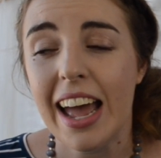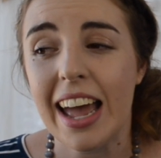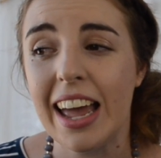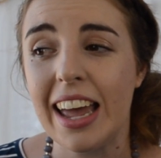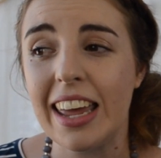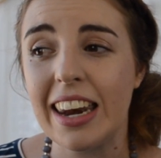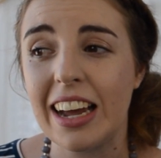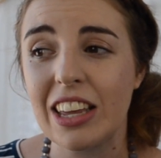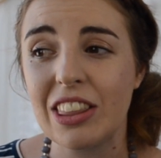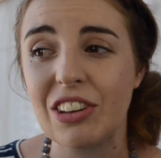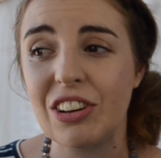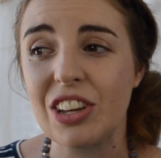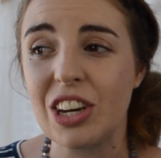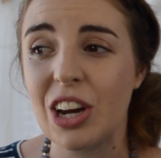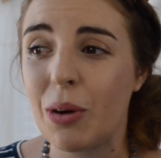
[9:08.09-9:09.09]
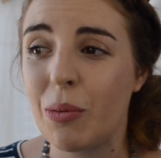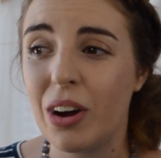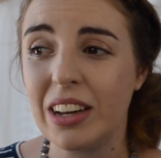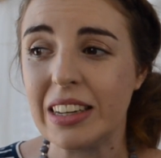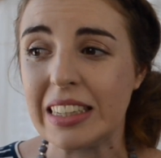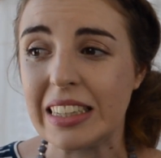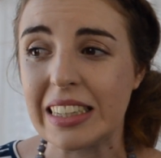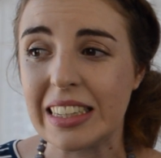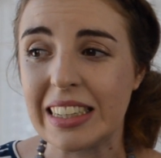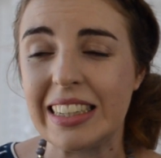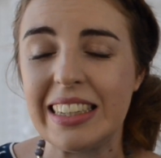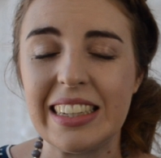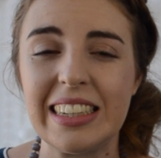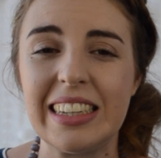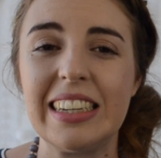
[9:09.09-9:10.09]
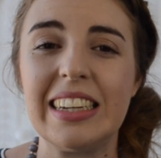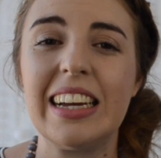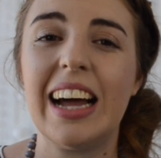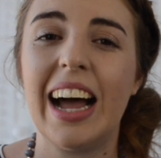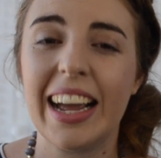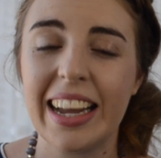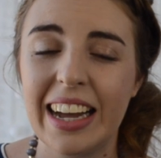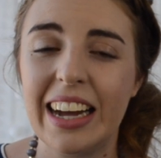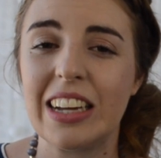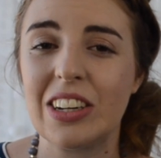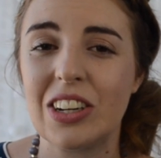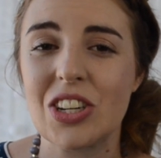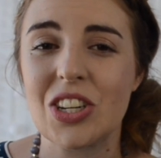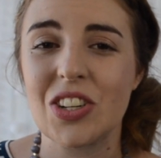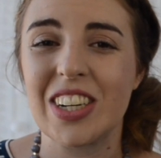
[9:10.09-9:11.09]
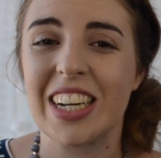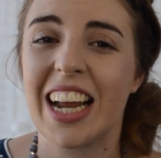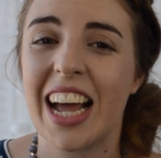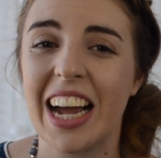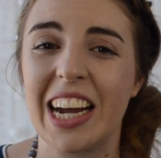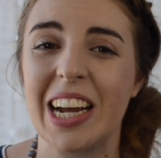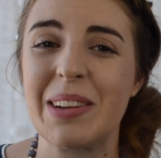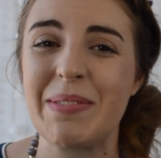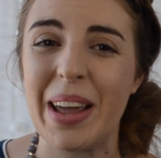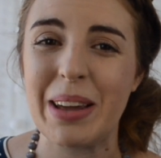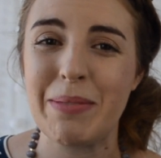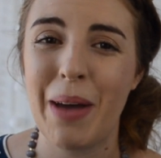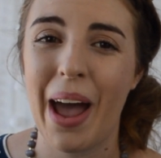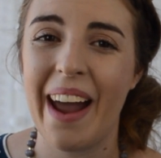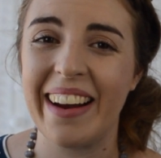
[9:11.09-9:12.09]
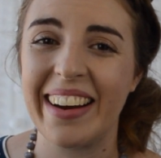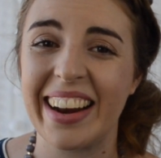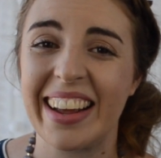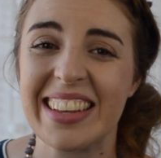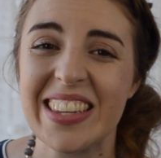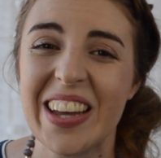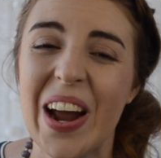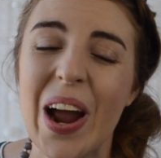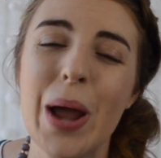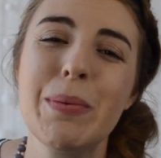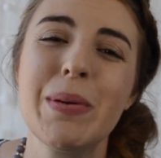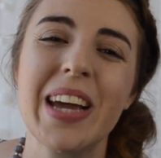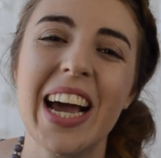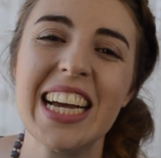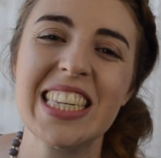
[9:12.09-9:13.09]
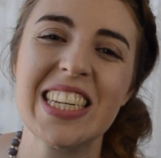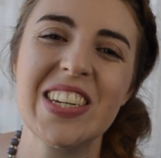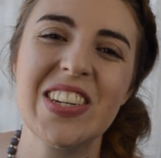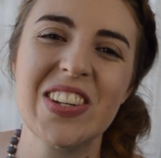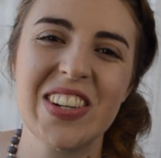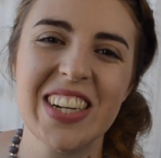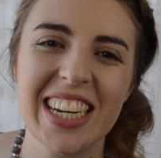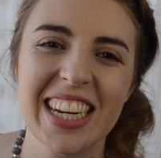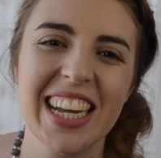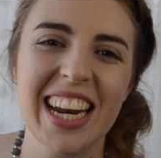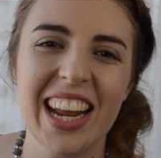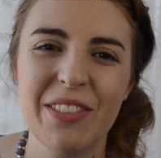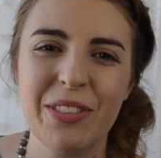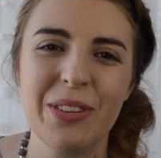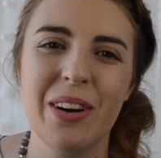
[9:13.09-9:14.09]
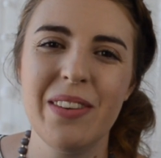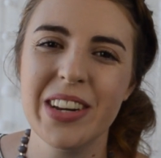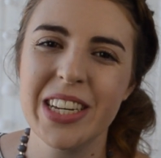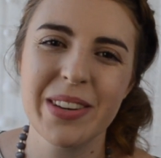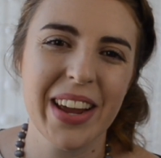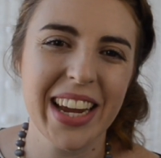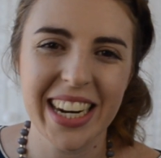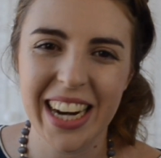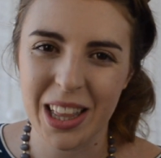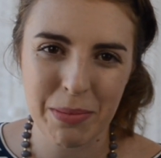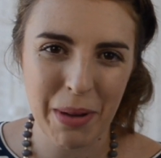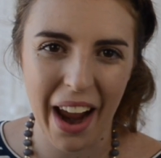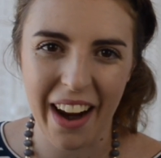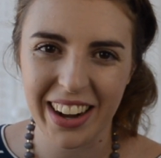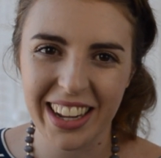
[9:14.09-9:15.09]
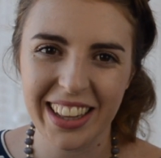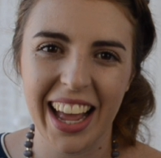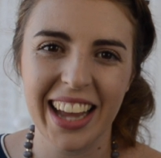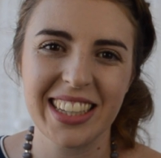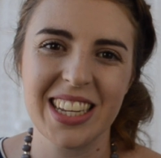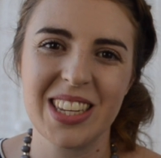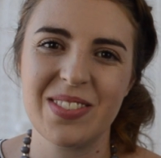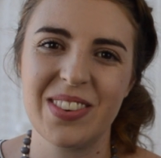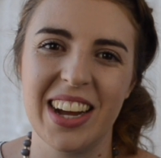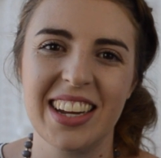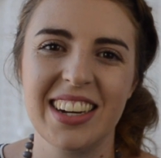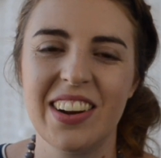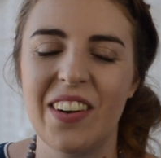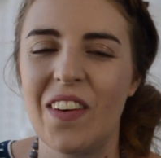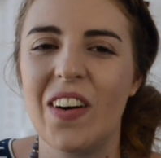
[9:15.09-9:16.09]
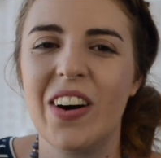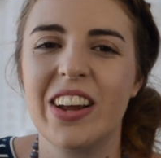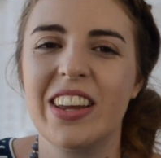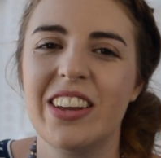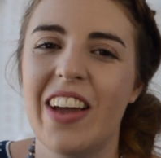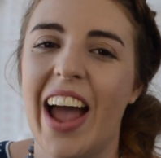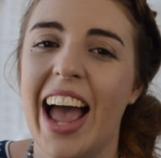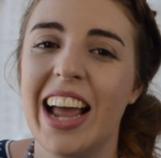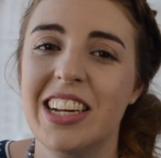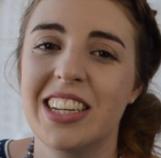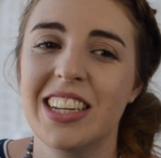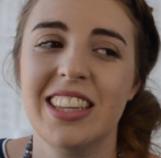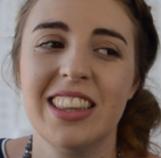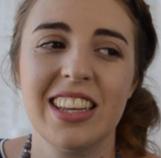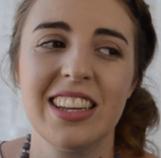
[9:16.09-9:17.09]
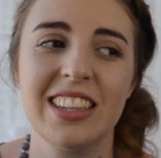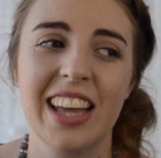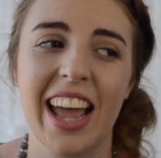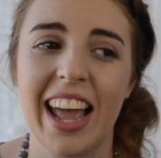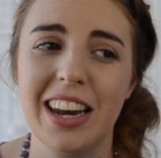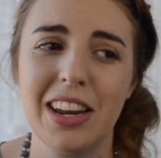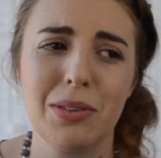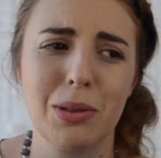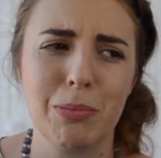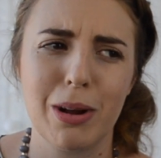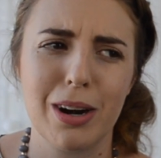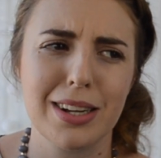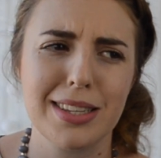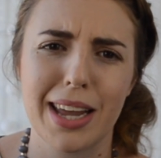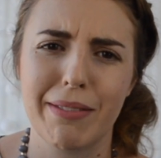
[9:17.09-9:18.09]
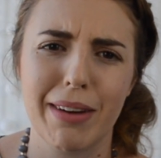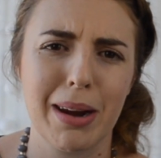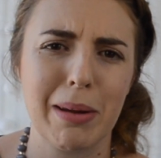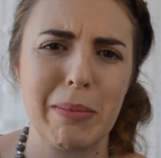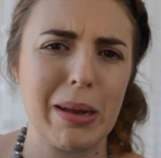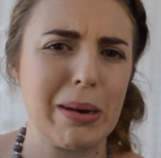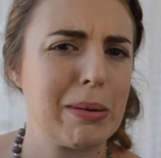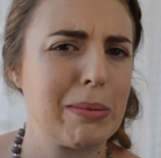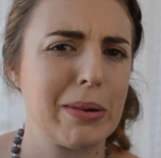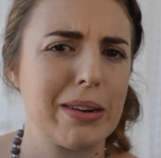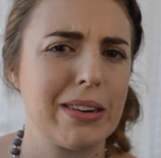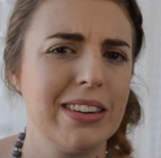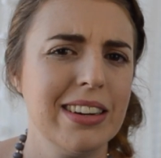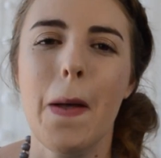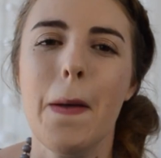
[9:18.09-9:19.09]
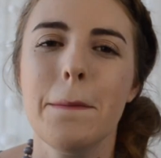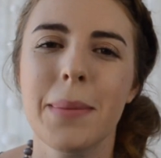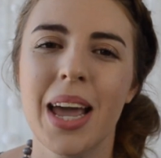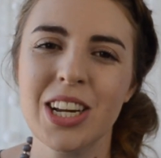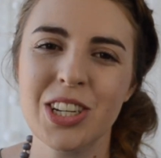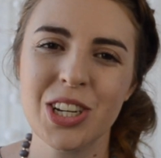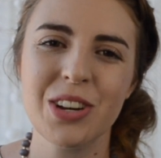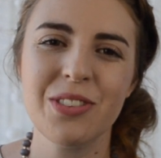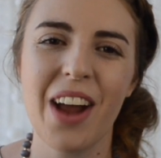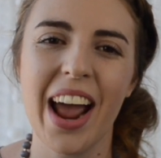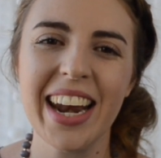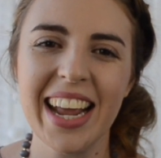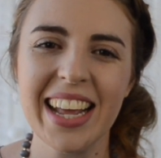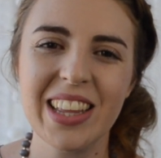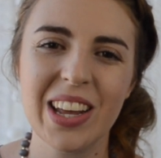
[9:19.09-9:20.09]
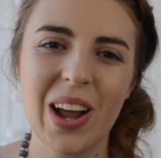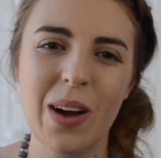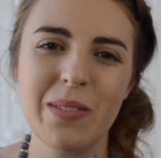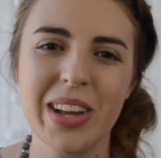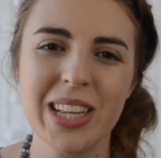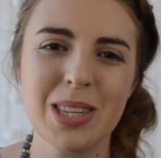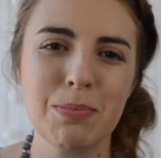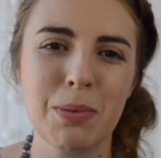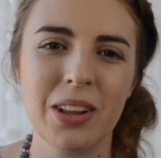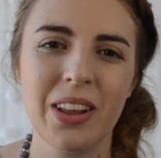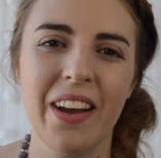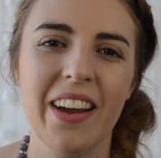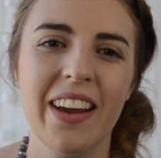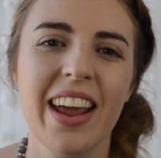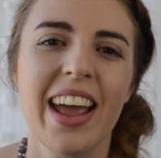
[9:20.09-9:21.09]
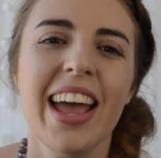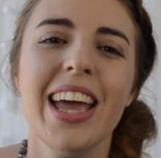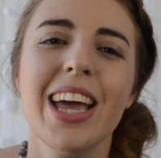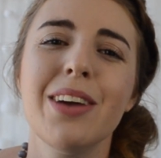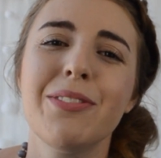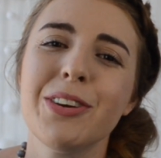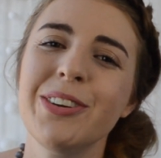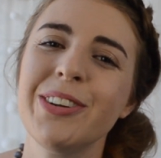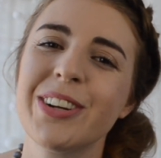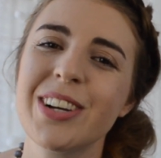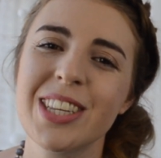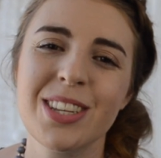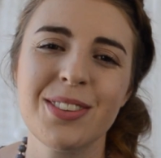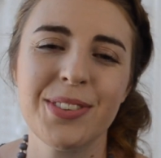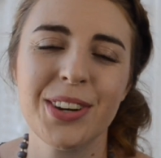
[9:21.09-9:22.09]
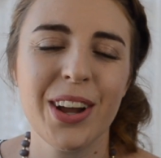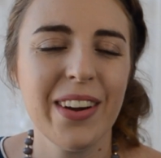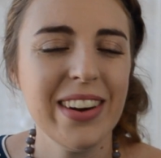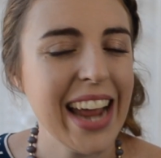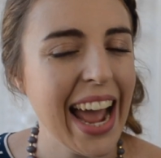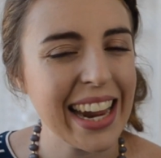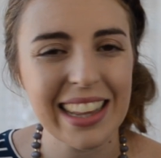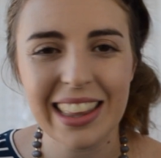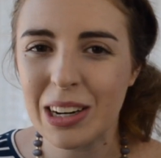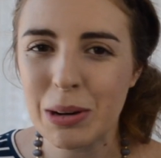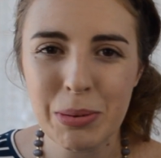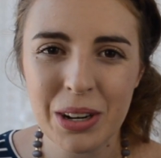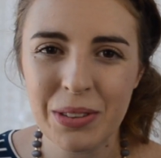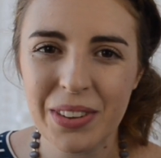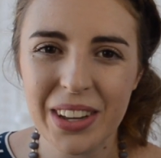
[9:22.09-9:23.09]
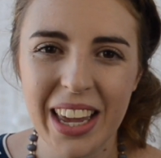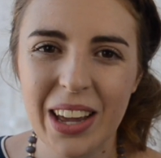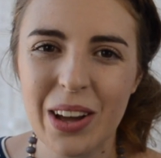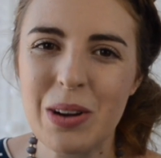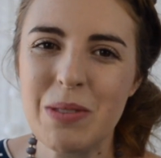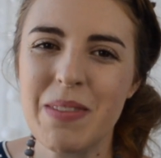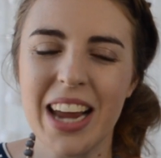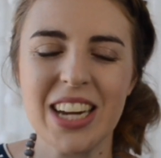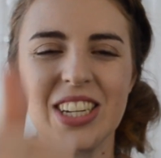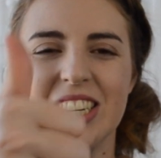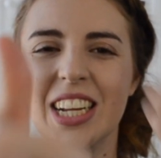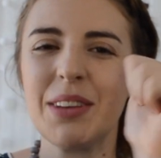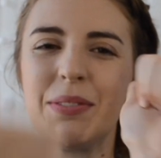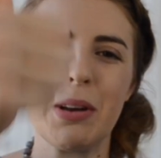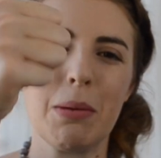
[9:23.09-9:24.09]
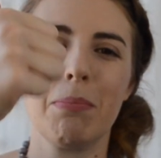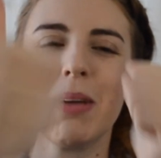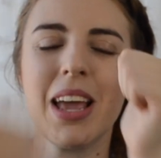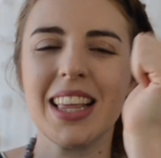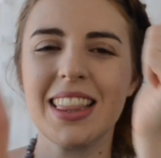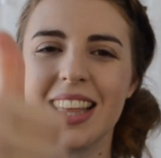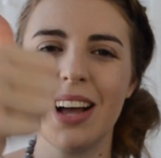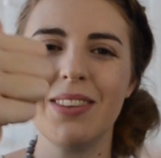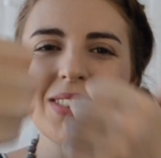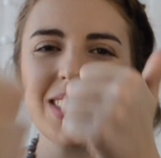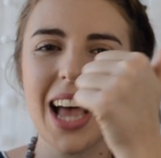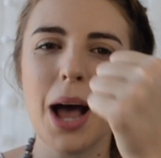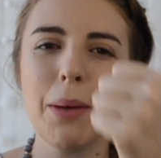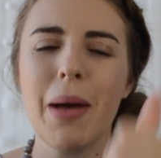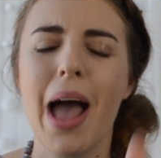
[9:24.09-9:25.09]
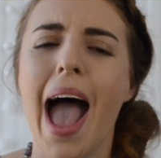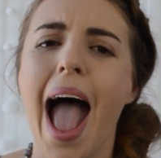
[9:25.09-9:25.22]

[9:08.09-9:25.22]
And I thought, you know what? I can't not do it. I gotta make a parody. So I hope you guys enjoyed it. If you want me to make another parody like this one, or you actually think that any of the products I recommended were good, make sure you write it in the comments below. If you enjoyed this video and had a little bit of a giggle, make sure to give it a big thumbs up.